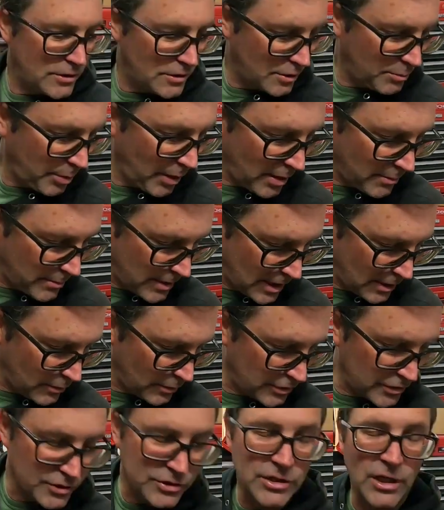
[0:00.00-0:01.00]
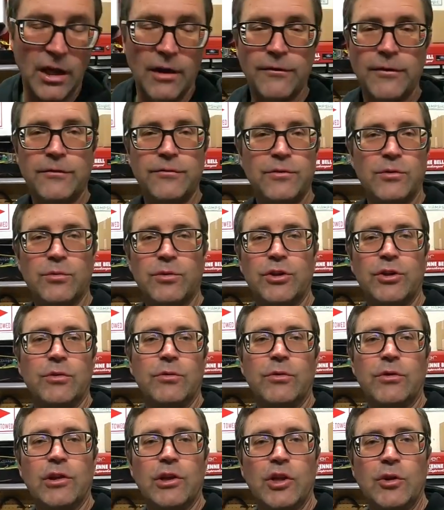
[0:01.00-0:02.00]
You could probably make one yourself if you were
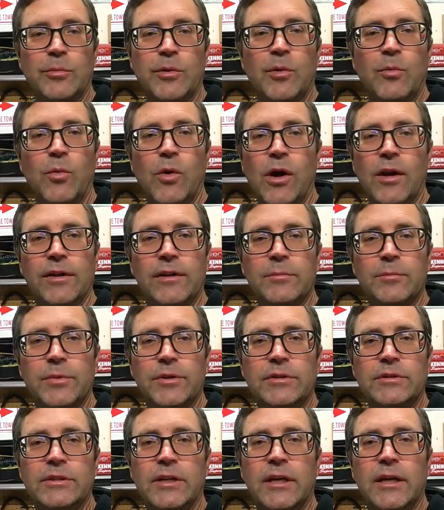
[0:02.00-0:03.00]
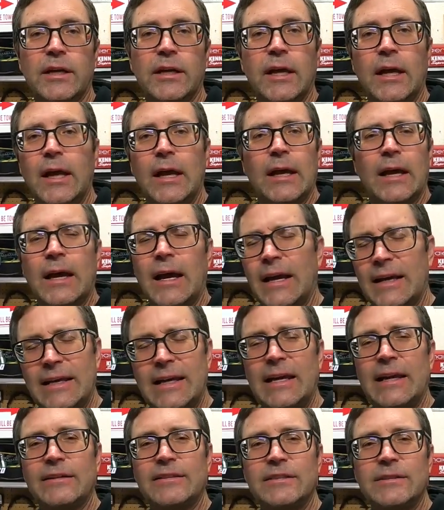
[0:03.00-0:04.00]
good with aluminum welding, but I
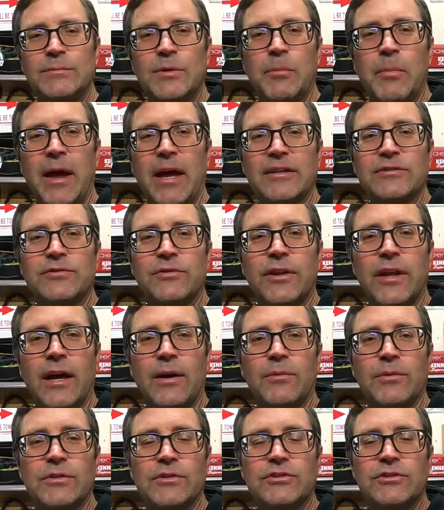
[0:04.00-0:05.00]
can't seem to master that one.